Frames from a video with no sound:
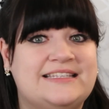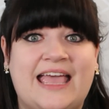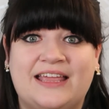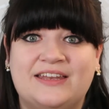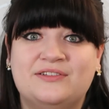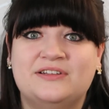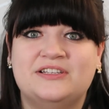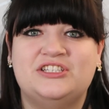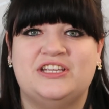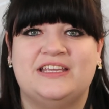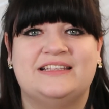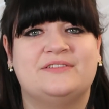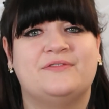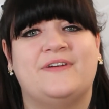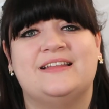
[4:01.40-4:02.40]
Technology
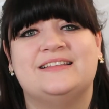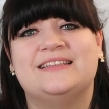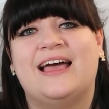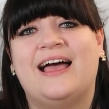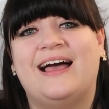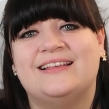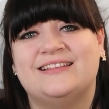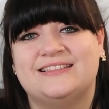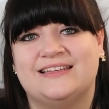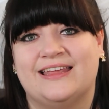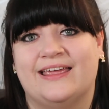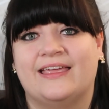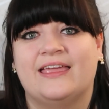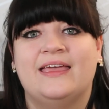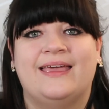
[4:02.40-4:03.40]
is
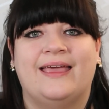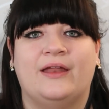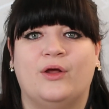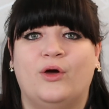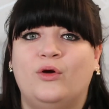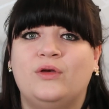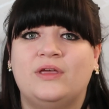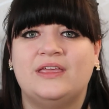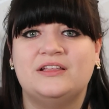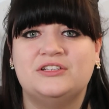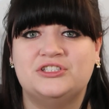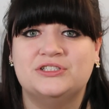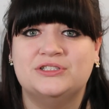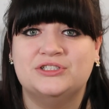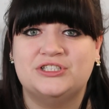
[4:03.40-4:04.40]
fantastic in hooking
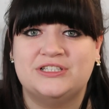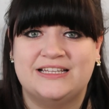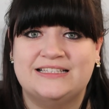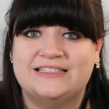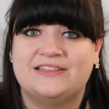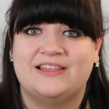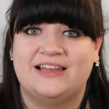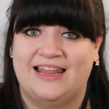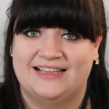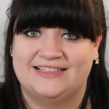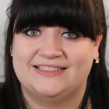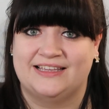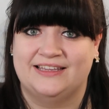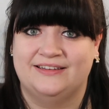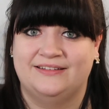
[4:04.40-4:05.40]
children into the
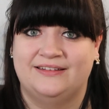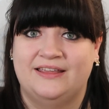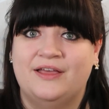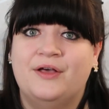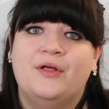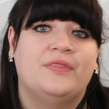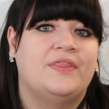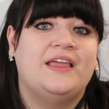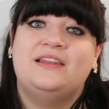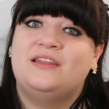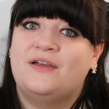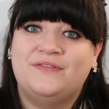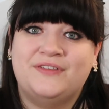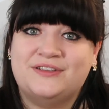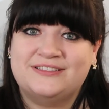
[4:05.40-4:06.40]
lesson. They
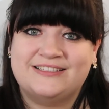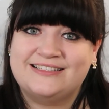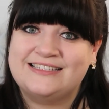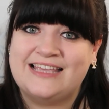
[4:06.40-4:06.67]
love using